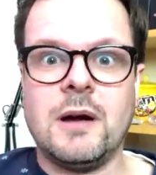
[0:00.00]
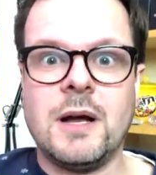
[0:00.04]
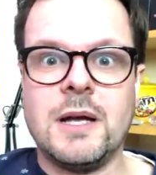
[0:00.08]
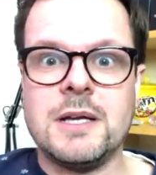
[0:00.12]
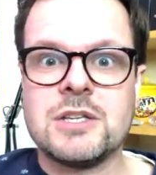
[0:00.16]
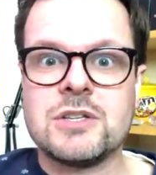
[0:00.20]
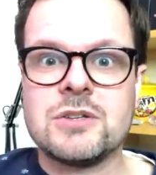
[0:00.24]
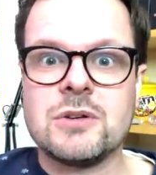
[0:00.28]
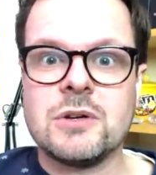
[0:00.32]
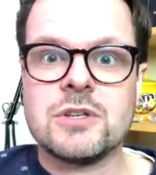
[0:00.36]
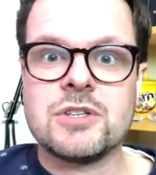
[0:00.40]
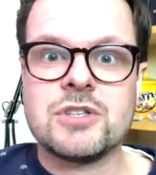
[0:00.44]
I
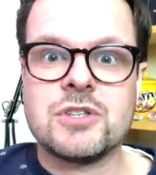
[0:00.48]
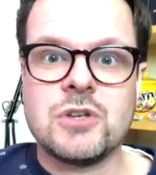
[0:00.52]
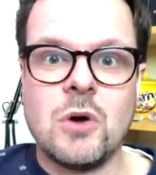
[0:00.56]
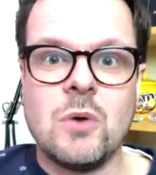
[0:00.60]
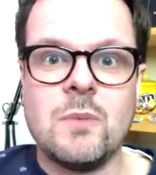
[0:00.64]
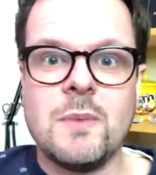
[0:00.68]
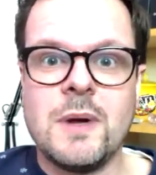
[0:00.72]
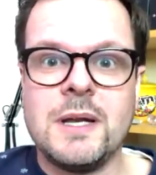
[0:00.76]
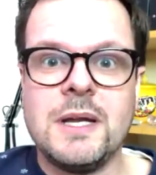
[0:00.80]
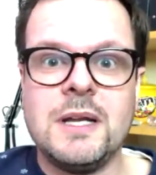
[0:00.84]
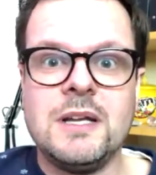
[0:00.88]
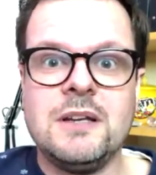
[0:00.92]
saw so
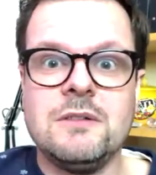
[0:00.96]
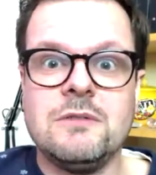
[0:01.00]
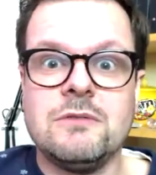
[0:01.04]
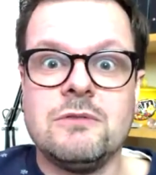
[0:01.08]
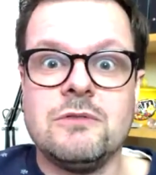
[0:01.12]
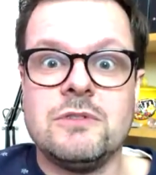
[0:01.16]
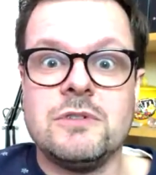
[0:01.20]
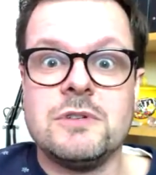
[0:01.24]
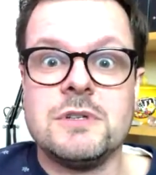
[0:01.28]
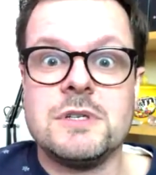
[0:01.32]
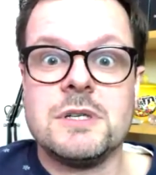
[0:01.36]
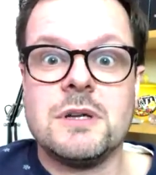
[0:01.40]
many
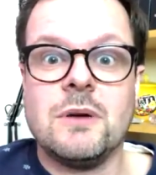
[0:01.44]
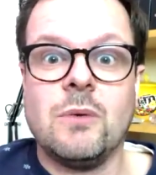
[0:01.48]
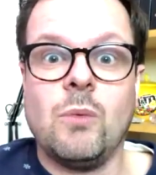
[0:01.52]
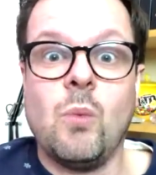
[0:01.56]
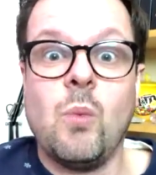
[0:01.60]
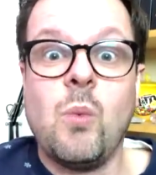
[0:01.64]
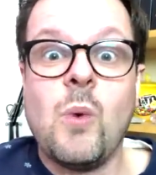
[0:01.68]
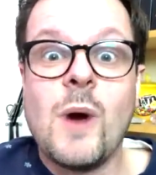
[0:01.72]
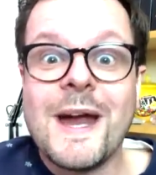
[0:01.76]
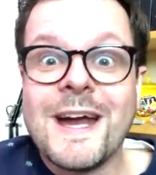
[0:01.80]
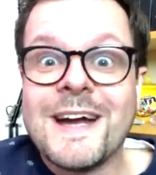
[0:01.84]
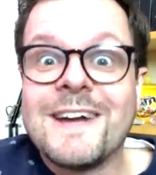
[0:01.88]

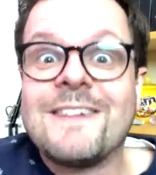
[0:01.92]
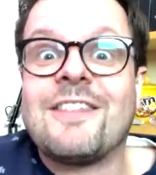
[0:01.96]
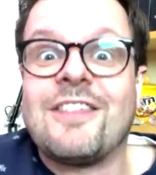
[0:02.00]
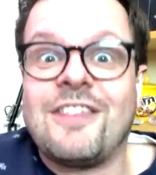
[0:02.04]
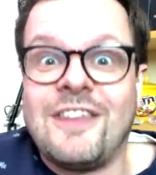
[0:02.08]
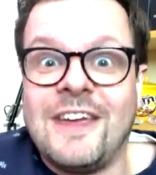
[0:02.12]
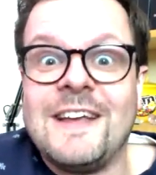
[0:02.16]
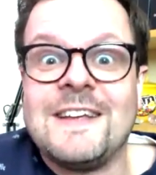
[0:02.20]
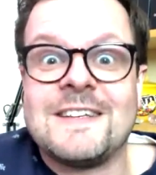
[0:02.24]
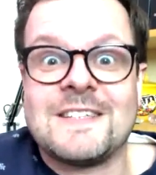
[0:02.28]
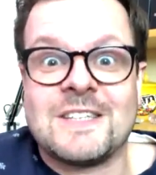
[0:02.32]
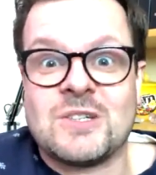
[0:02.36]
weird
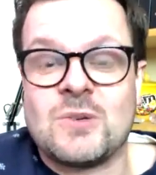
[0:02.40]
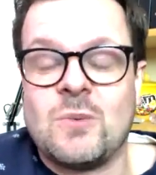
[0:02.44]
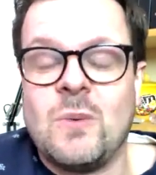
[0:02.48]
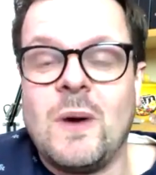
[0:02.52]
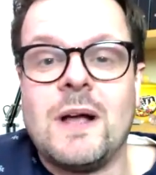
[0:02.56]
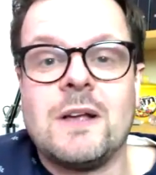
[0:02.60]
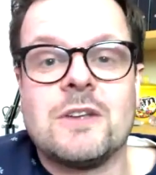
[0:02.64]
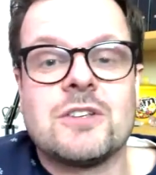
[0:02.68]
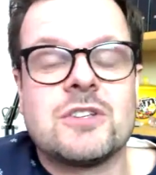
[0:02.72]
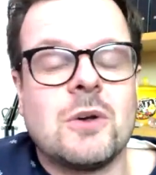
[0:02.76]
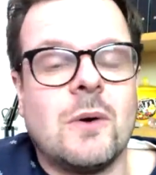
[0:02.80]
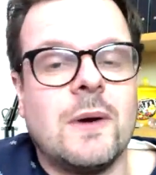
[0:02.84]
things as
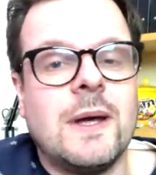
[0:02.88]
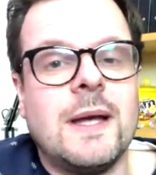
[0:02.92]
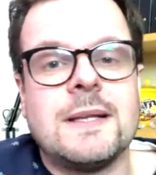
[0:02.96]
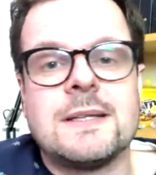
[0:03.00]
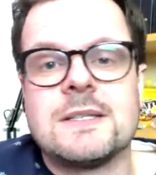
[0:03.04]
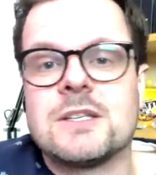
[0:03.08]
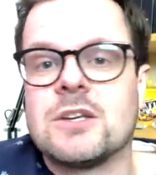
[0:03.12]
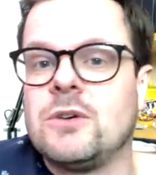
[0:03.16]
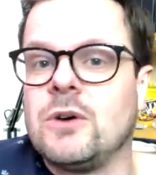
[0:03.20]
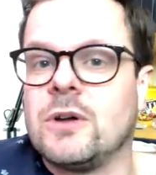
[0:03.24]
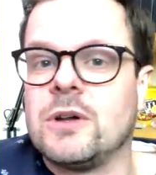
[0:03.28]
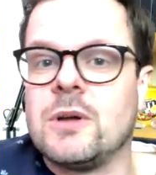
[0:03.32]
well, so
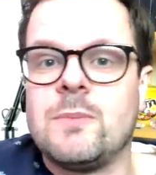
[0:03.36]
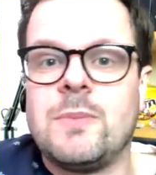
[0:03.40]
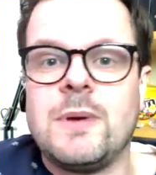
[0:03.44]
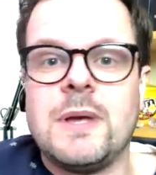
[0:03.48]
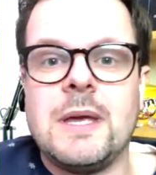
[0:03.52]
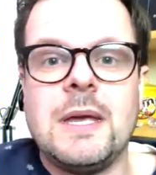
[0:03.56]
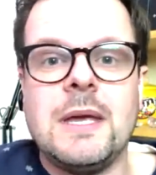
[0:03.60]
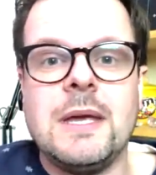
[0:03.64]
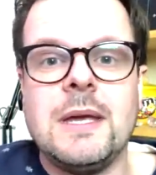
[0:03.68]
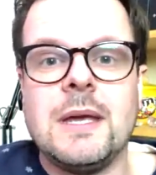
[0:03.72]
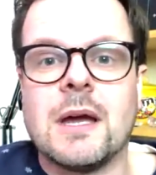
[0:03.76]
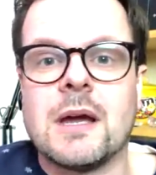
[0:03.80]
it's gonna
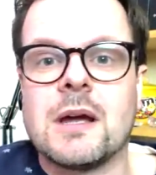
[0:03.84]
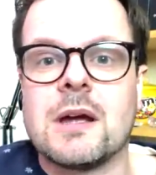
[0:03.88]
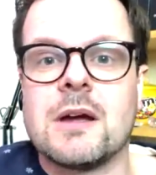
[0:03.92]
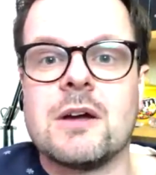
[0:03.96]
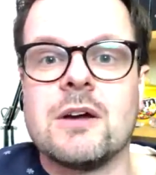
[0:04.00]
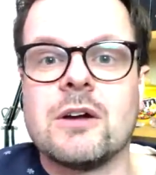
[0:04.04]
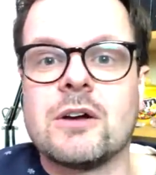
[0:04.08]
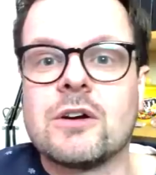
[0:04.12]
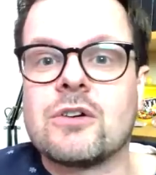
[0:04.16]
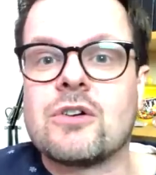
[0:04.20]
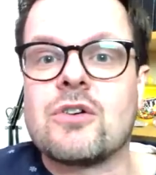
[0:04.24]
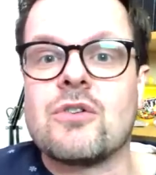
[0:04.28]
be
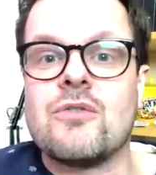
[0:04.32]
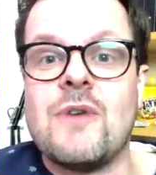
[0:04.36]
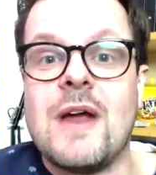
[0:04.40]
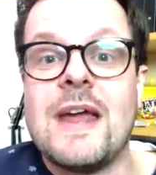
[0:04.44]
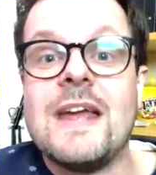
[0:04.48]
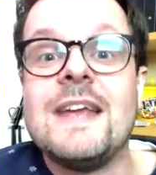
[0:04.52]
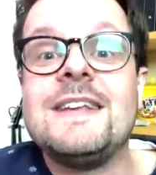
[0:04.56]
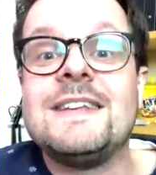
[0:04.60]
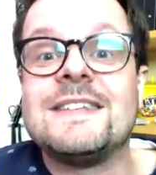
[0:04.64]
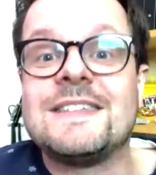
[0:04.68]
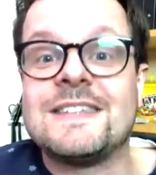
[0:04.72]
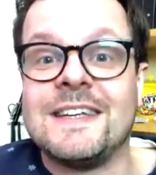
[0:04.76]
a
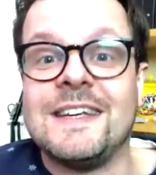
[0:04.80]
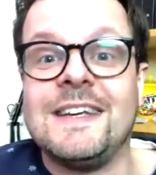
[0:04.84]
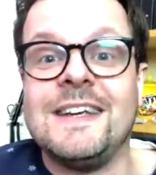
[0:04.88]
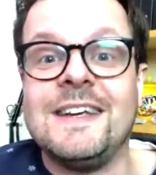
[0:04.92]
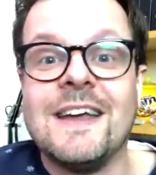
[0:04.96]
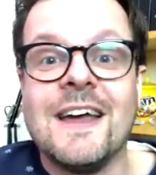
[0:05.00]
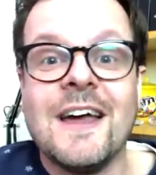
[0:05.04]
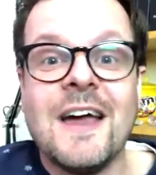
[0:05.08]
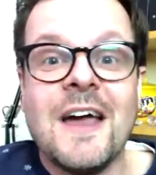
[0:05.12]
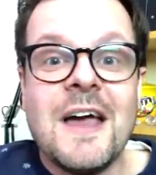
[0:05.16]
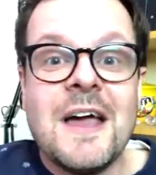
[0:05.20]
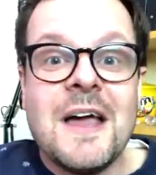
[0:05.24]
crazy